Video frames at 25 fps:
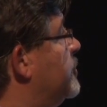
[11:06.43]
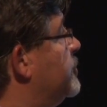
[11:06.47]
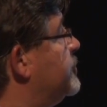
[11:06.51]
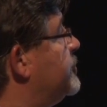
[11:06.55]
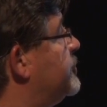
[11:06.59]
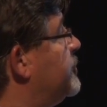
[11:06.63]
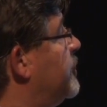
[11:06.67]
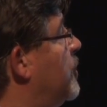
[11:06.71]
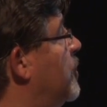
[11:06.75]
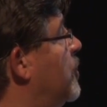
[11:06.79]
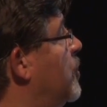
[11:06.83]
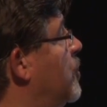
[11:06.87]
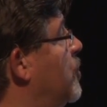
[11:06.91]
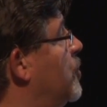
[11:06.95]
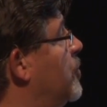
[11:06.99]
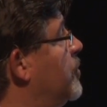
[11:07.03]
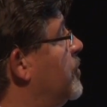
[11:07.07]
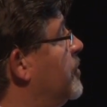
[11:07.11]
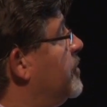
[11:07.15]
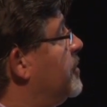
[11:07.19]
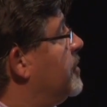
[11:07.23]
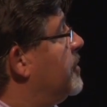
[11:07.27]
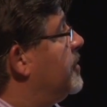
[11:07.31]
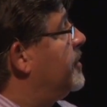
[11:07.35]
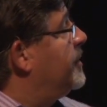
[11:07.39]

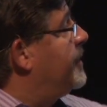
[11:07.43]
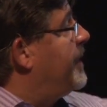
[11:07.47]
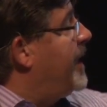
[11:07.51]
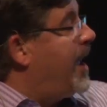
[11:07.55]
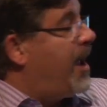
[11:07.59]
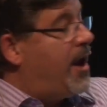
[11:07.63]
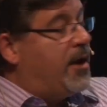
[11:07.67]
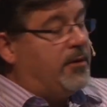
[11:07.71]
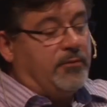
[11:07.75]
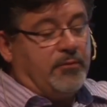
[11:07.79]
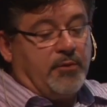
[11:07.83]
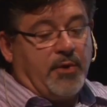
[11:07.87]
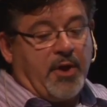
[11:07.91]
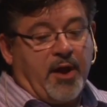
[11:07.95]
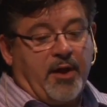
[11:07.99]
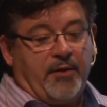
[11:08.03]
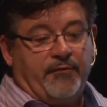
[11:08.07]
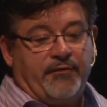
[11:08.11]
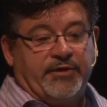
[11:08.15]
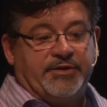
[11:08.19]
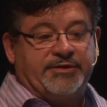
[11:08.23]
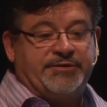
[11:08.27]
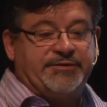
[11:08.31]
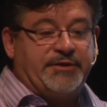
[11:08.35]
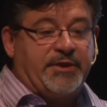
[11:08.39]
So that
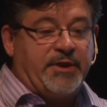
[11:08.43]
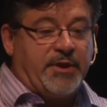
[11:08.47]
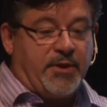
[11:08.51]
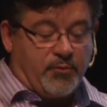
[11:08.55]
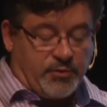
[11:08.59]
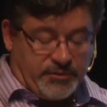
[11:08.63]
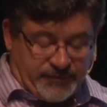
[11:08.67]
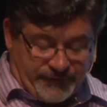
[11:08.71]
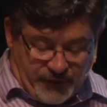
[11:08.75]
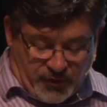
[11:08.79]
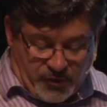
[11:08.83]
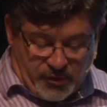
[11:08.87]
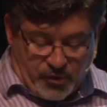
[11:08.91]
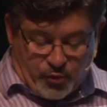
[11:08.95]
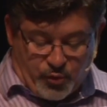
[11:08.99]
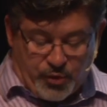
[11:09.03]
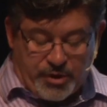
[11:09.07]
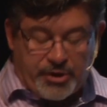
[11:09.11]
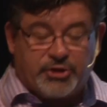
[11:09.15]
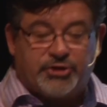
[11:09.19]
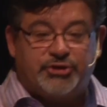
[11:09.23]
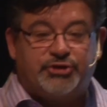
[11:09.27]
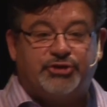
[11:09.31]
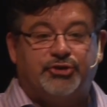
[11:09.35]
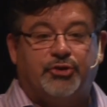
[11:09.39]
obviously was very
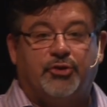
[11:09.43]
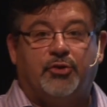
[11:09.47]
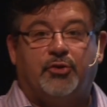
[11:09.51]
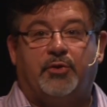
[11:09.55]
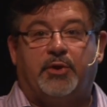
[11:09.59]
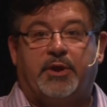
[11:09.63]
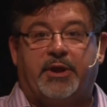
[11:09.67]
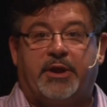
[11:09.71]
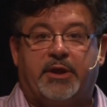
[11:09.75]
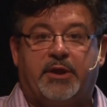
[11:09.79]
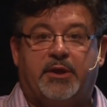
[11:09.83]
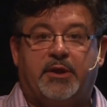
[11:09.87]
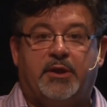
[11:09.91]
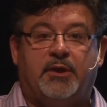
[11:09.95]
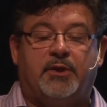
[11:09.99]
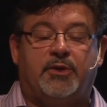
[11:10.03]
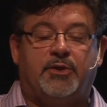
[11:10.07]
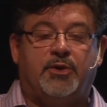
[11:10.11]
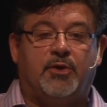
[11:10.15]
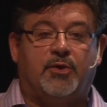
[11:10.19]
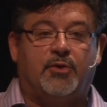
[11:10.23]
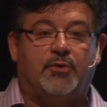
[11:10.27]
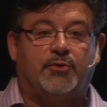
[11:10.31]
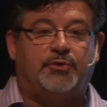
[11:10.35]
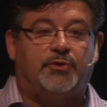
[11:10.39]
reassuring,
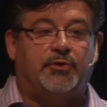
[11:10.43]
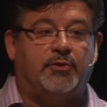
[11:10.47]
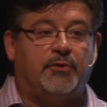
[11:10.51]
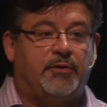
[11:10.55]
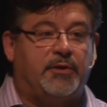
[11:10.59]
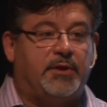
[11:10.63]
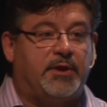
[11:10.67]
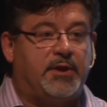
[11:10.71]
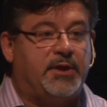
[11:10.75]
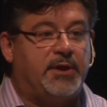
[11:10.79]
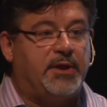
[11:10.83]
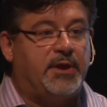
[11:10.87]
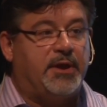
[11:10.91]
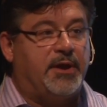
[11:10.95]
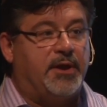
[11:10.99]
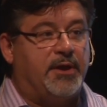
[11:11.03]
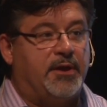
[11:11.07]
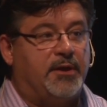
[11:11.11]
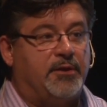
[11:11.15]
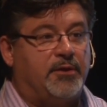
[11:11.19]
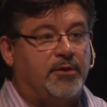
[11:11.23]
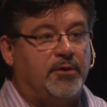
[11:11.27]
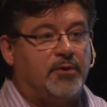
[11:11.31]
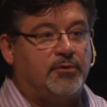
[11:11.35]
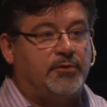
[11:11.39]
to
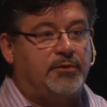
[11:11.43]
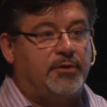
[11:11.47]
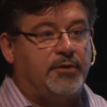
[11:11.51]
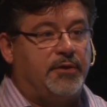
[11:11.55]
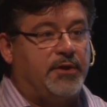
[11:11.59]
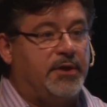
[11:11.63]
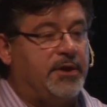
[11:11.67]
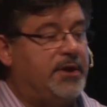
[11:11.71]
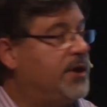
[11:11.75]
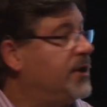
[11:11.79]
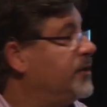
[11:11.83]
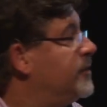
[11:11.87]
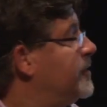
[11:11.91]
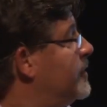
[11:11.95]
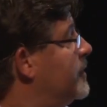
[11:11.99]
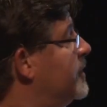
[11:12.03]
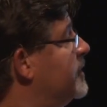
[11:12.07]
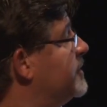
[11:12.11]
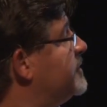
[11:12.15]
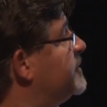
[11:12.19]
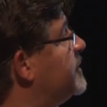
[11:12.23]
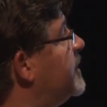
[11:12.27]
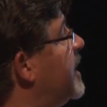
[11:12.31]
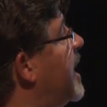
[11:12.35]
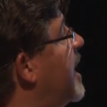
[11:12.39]
the
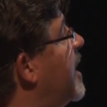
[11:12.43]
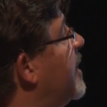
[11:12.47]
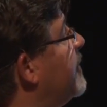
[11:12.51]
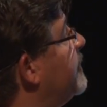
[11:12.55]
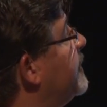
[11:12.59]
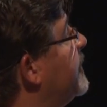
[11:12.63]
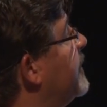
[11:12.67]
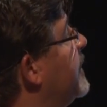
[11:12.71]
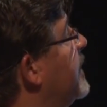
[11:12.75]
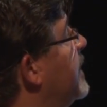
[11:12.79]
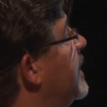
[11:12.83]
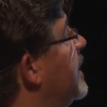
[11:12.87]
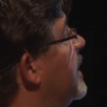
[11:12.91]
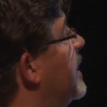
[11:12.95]
staff.